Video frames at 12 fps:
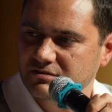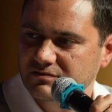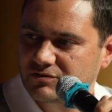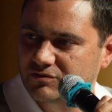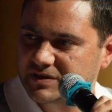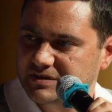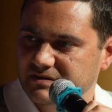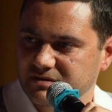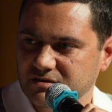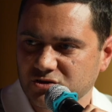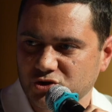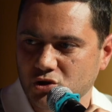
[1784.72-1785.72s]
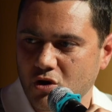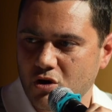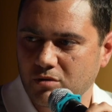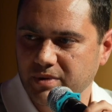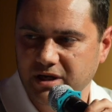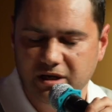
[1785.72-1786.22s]
for this
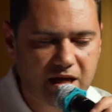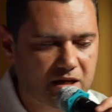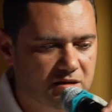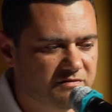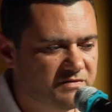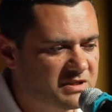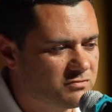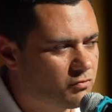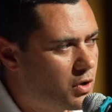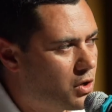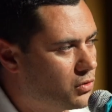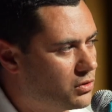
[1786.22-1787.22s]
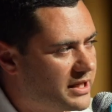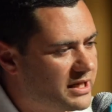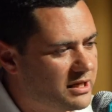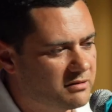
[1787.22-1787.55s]
job and this role, and